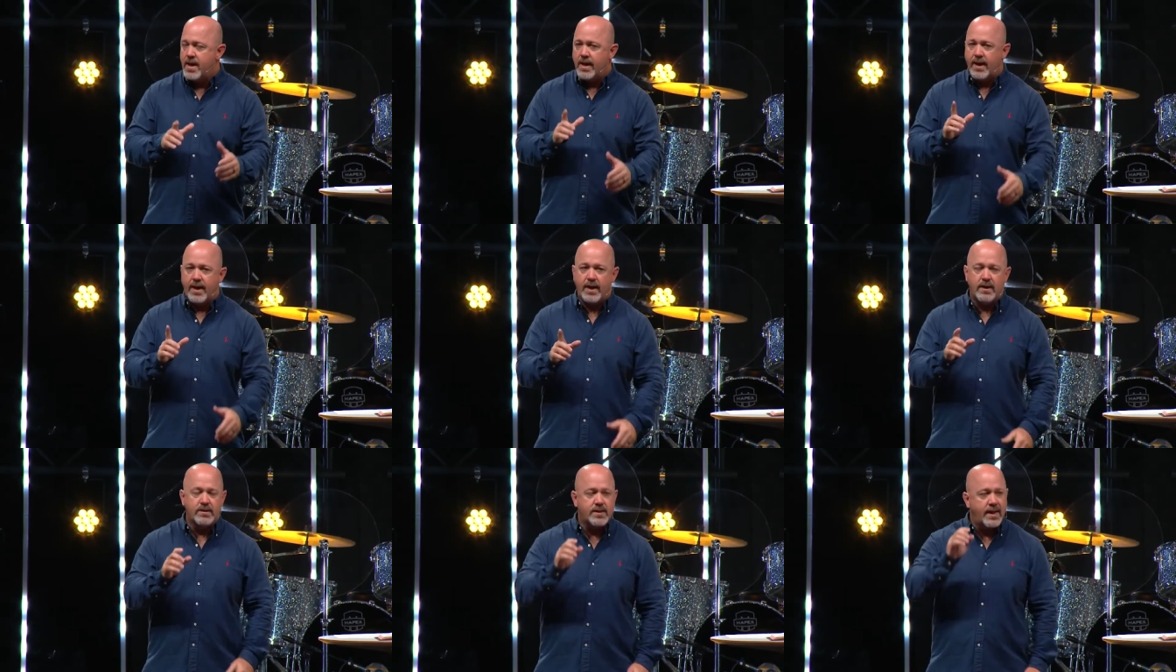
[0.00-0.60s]
Now,
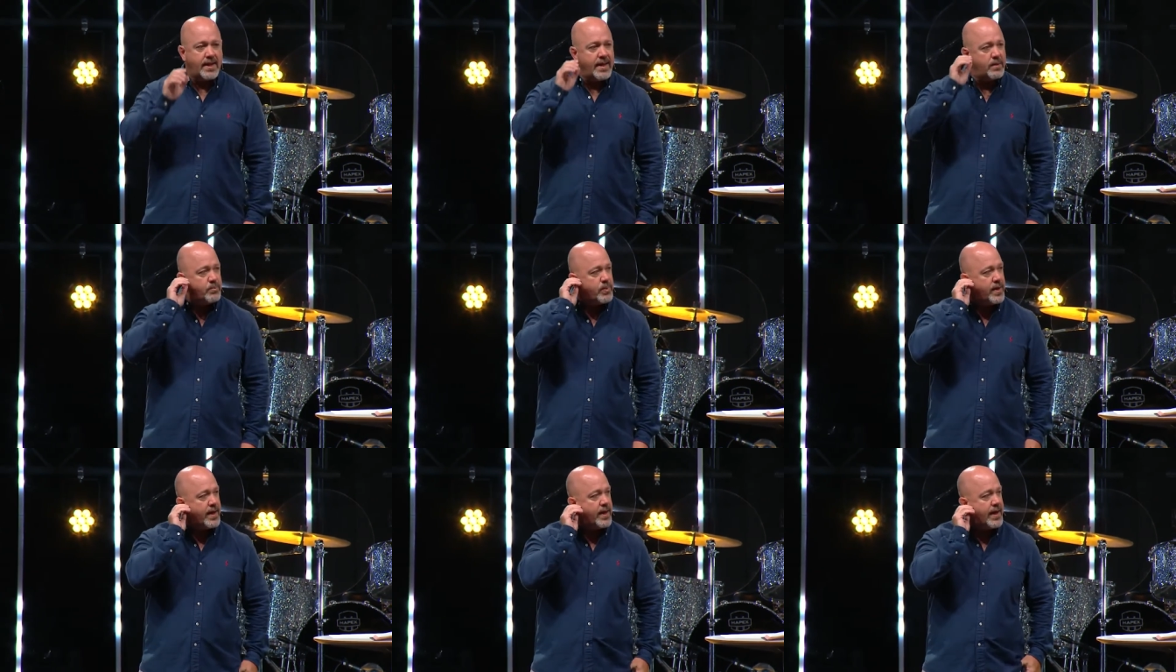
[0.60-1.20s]
here's how that
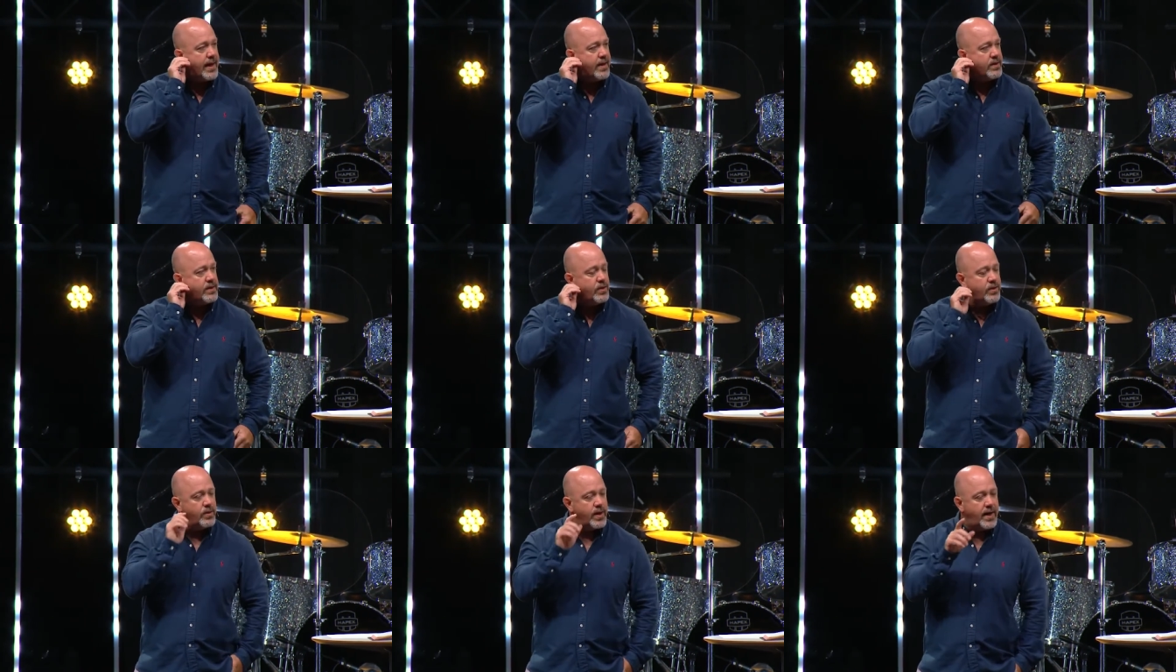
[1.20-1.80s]
played out.
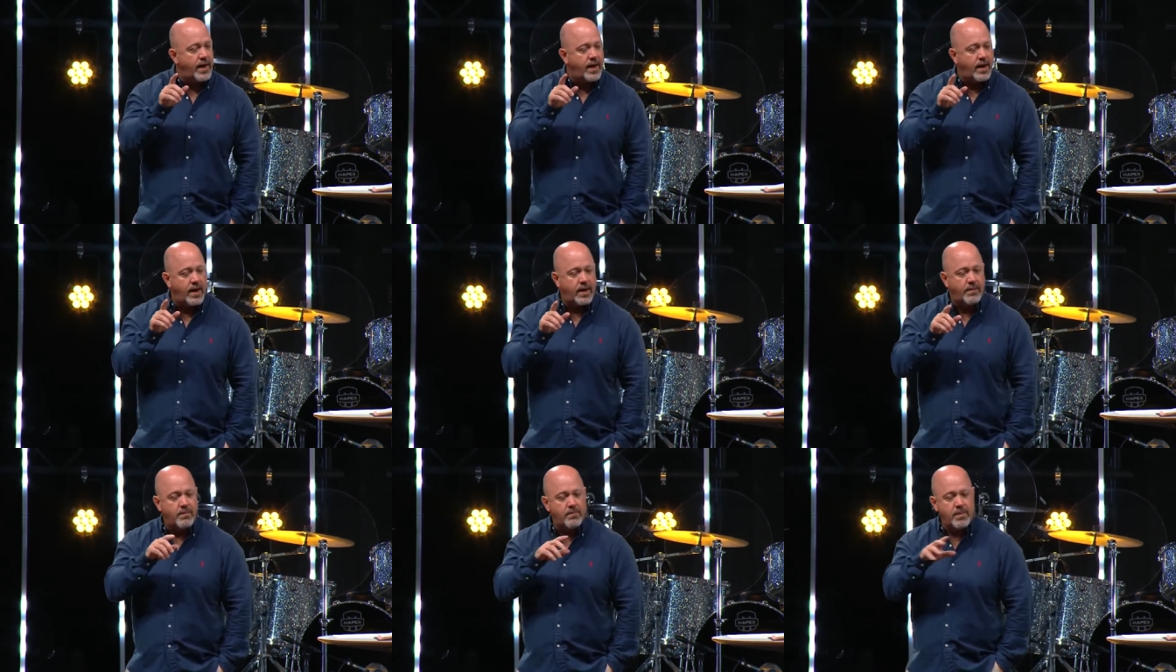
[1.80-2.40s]
You and I, uh,